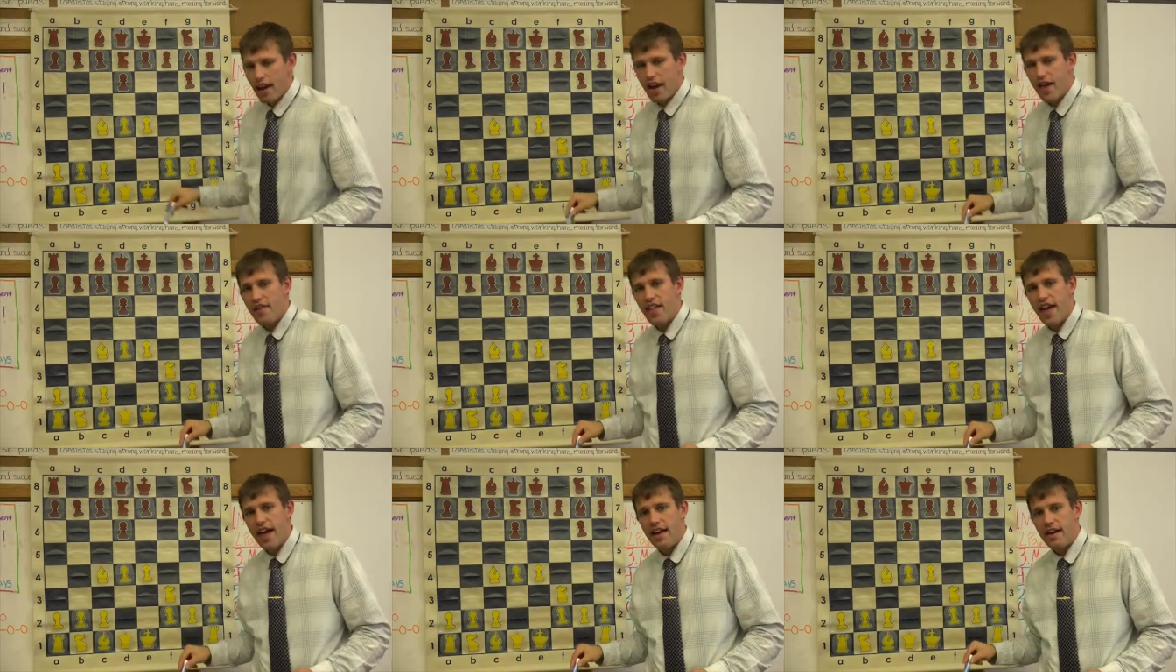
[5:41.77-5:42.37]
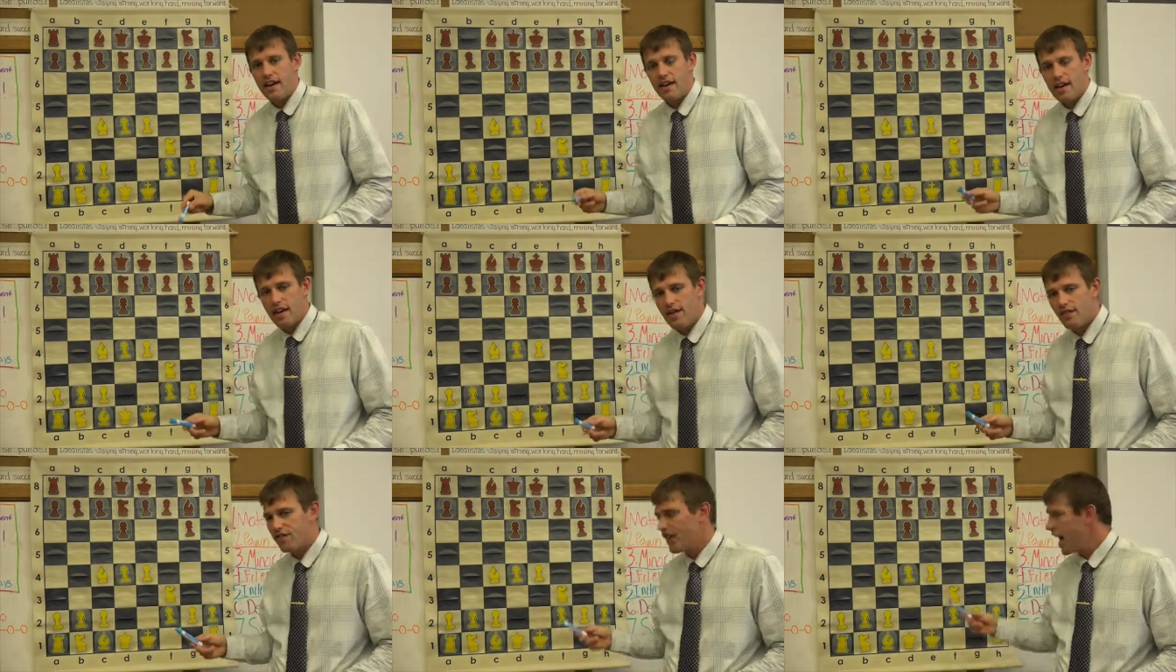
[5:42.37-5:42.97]
And that,
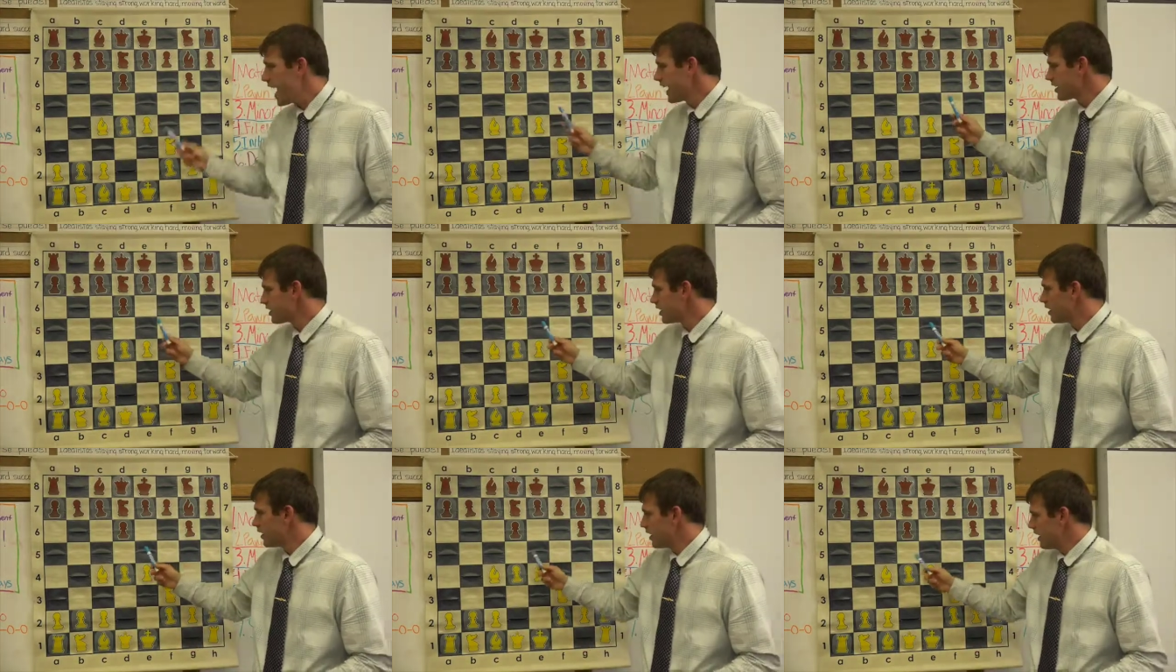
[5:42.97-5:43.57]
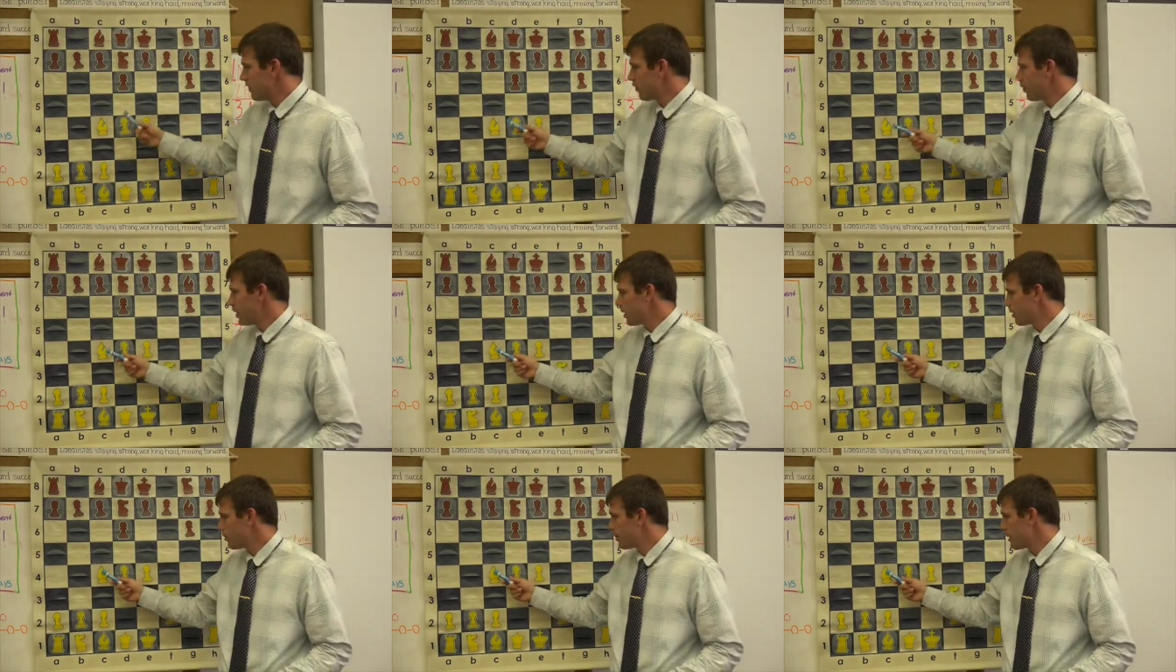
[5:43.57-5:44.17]
in fact, if
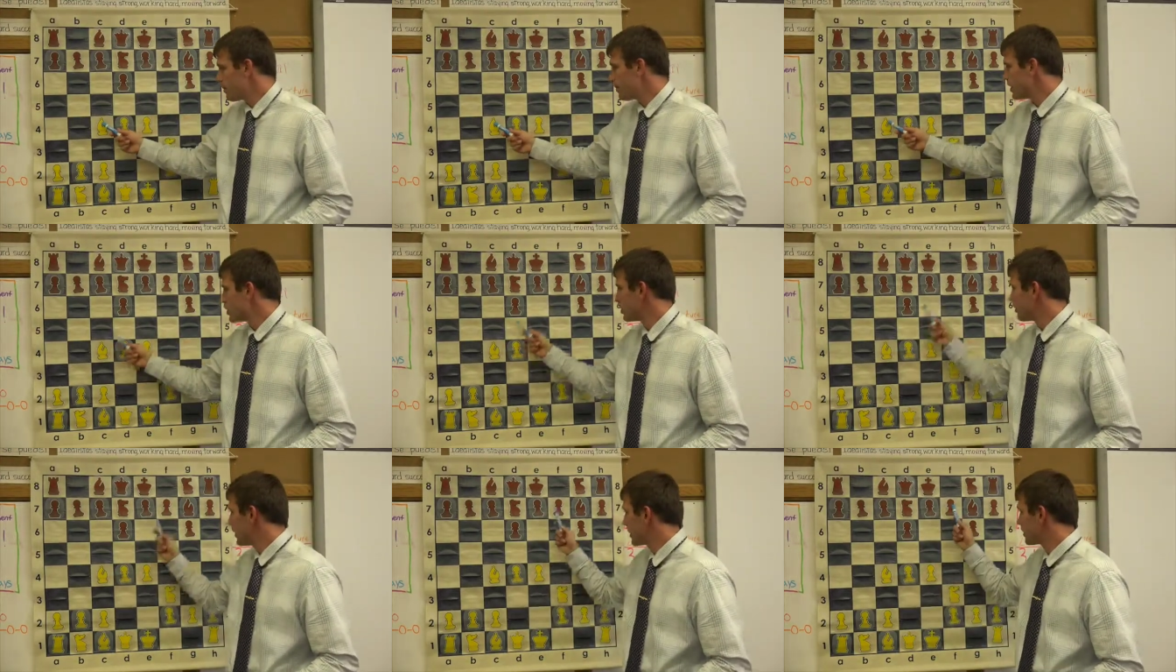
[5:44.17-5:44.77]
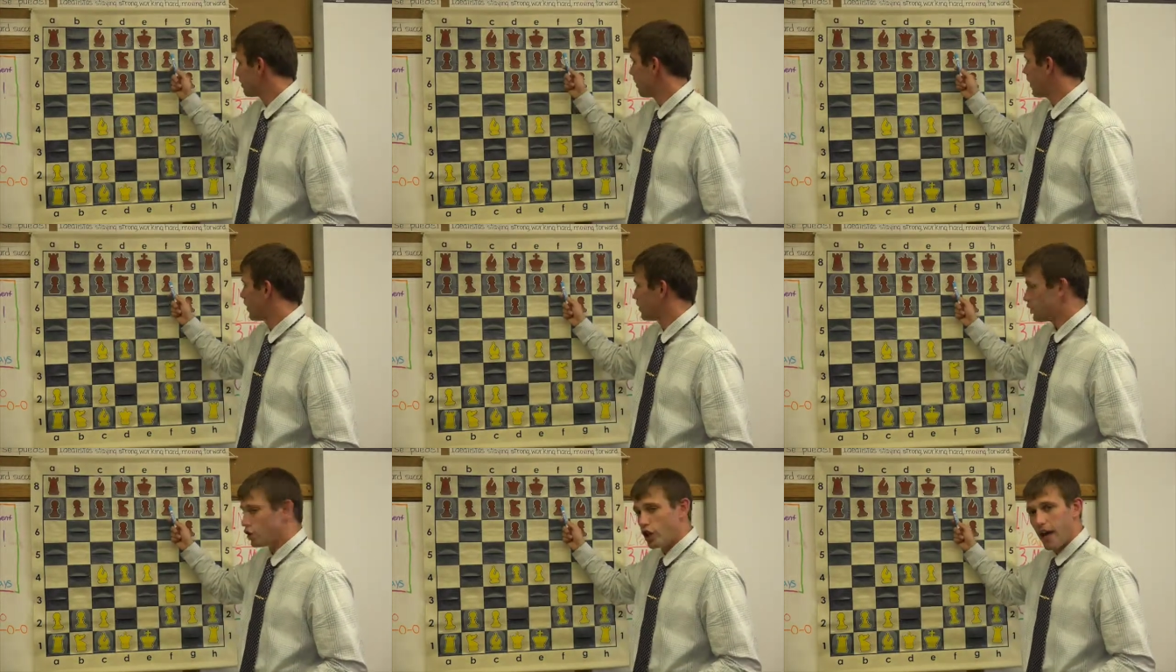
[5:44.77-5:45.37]
we can play bishop takes
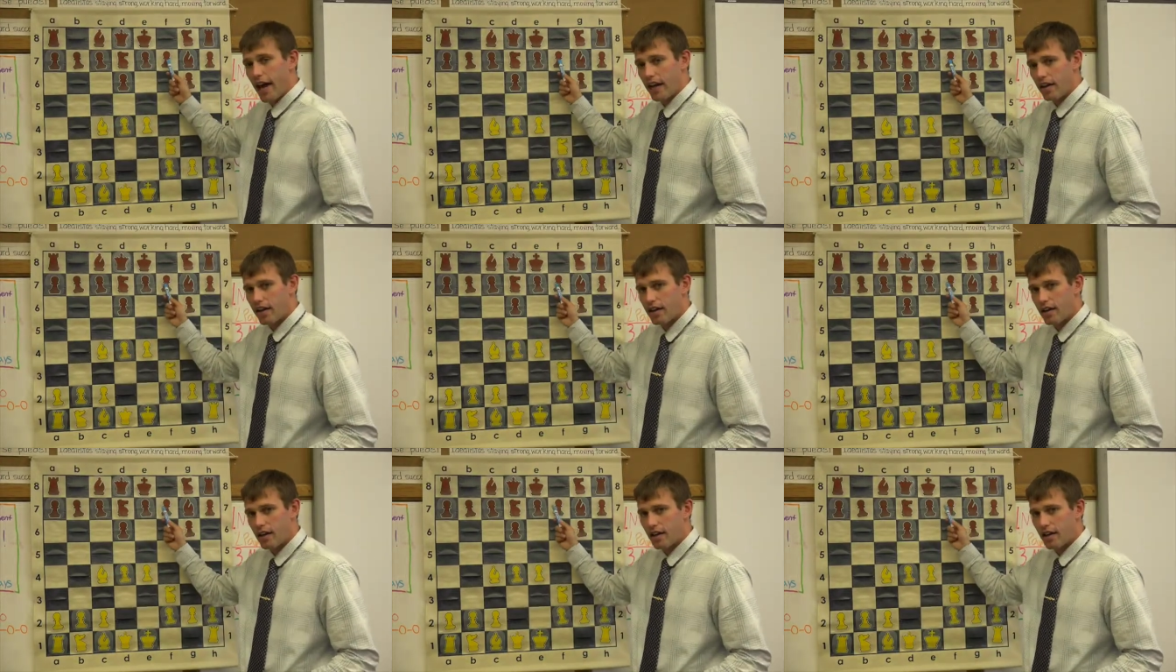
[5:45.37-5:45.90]
pawn check,